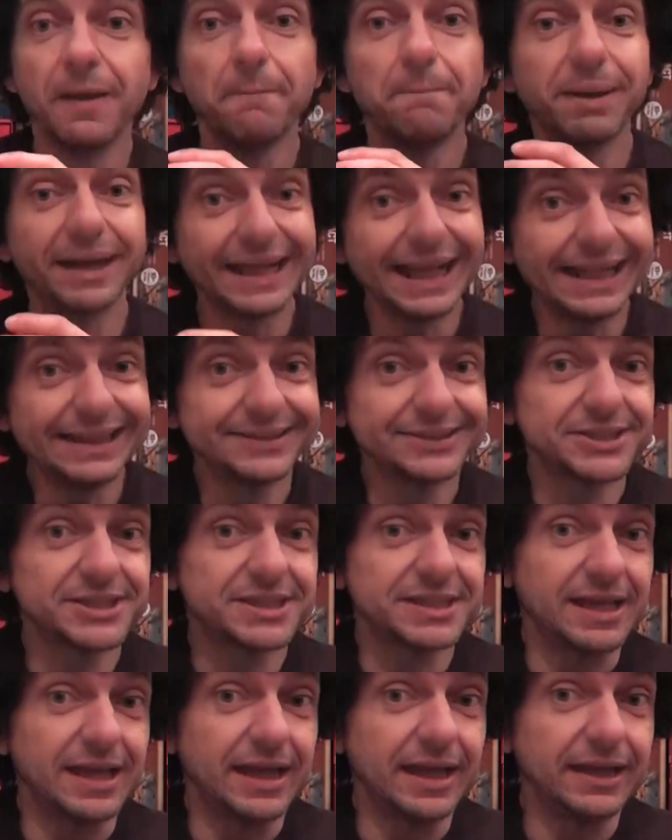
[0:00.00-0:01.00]
But Elder
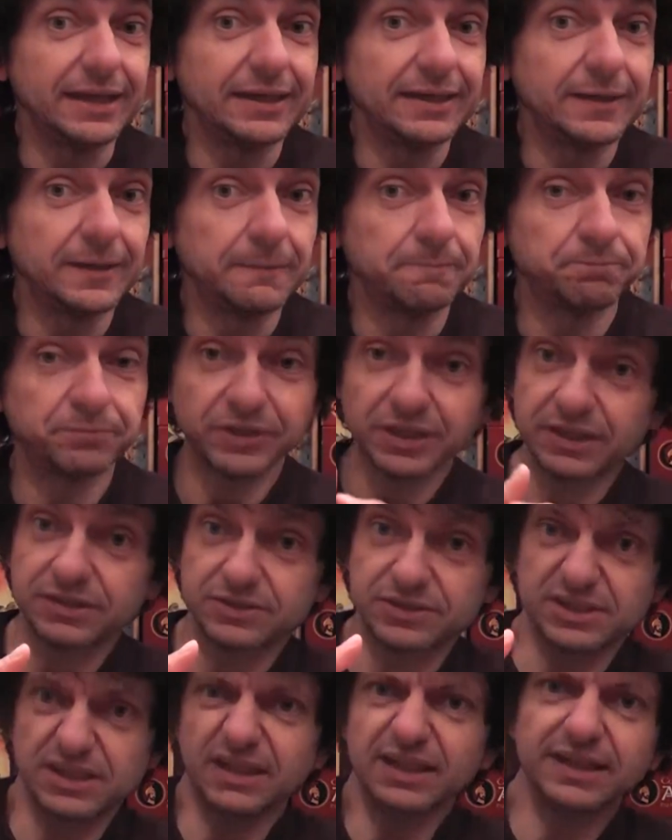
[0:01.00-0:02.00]
Sign um,
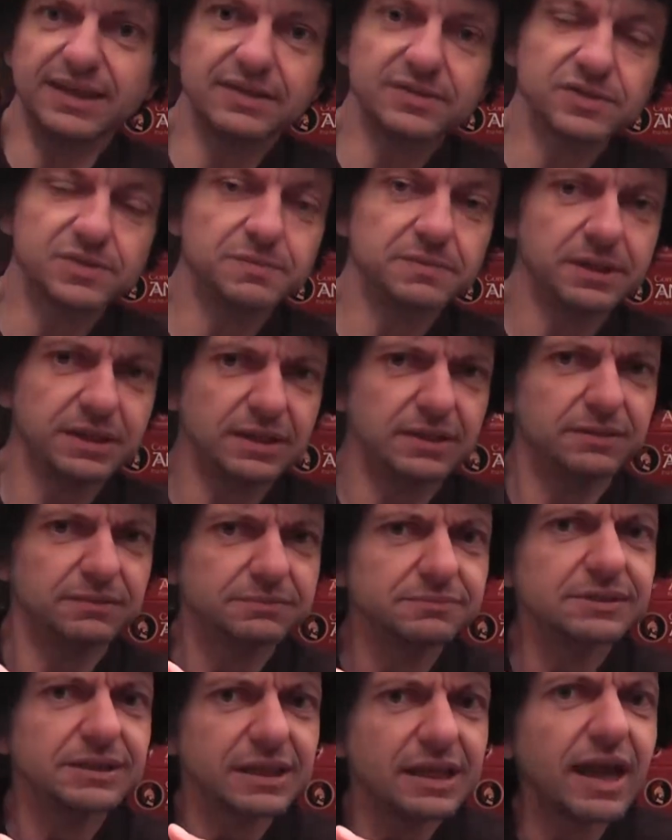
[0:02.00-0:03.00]
still gives me
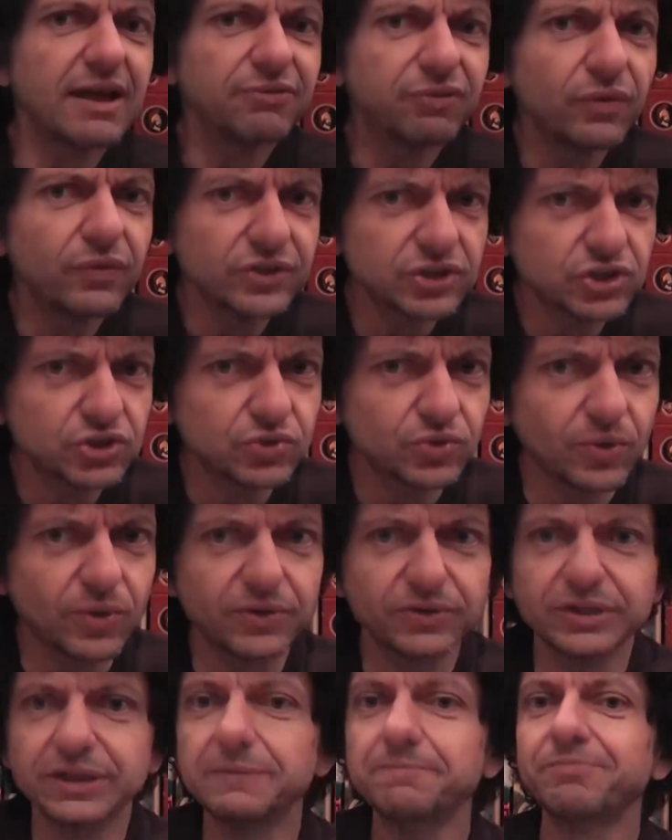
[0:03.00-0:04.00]
enough of a
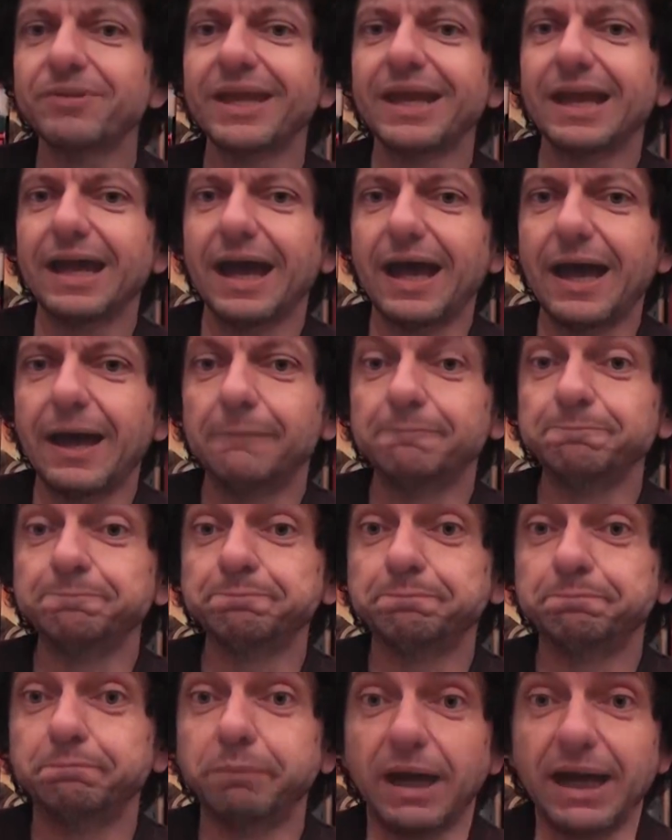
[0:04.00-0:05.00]
story,
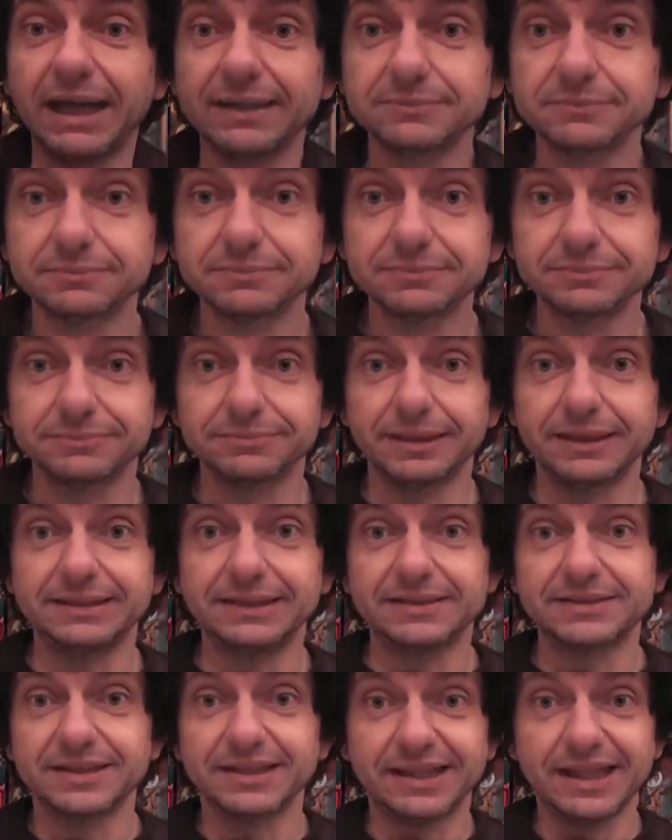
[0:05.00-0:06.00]
um, but it
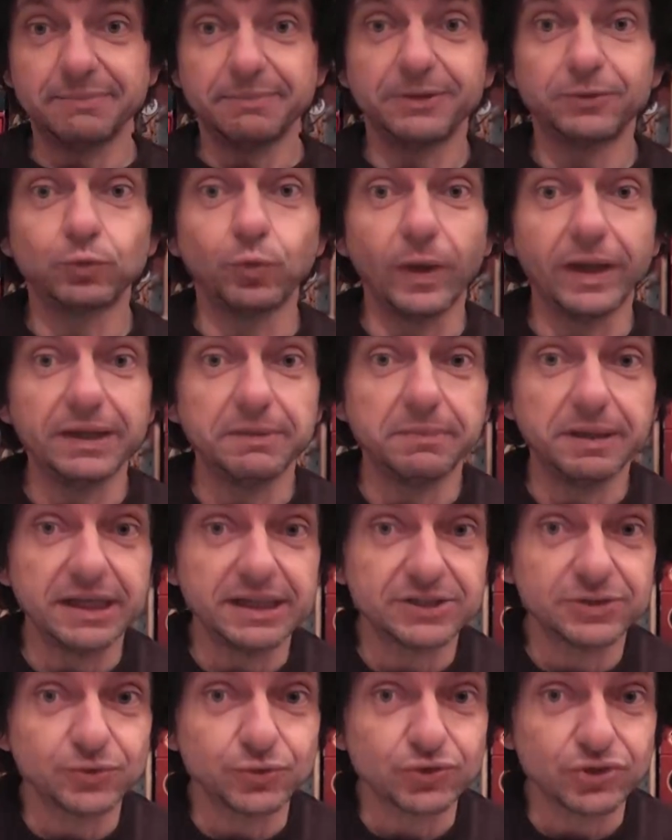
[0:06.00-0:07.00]
doesn't take me 20
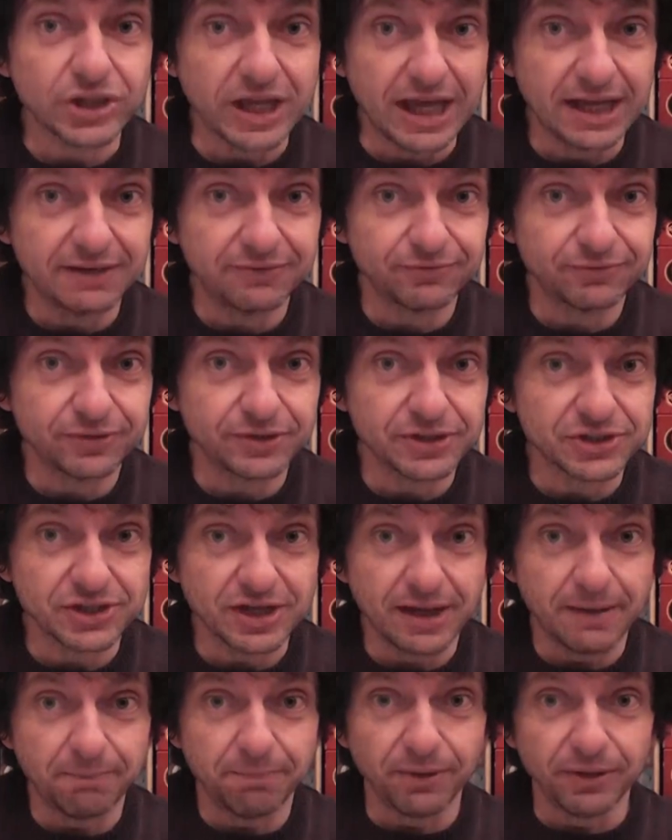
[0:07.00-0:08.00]
minutes to set up, for
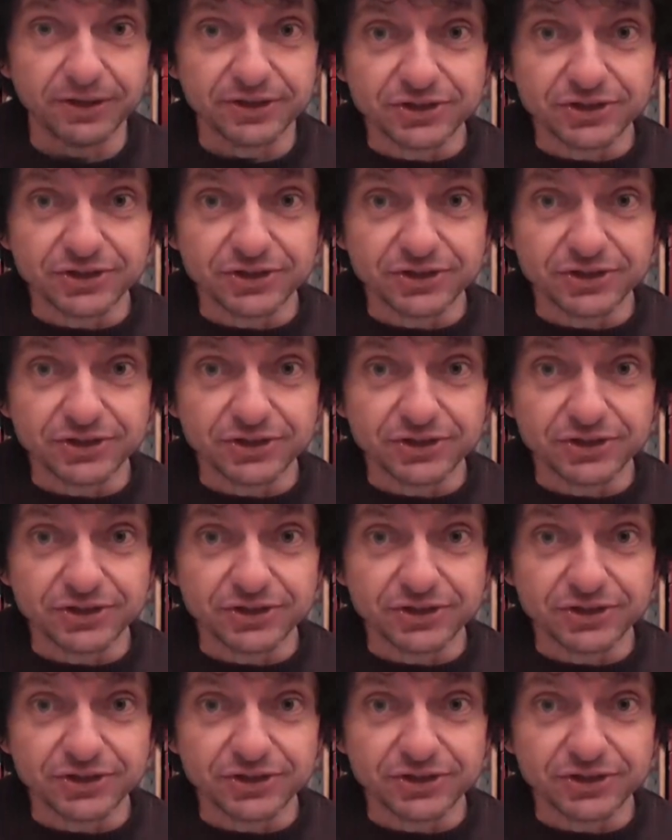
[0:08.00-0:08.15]
example.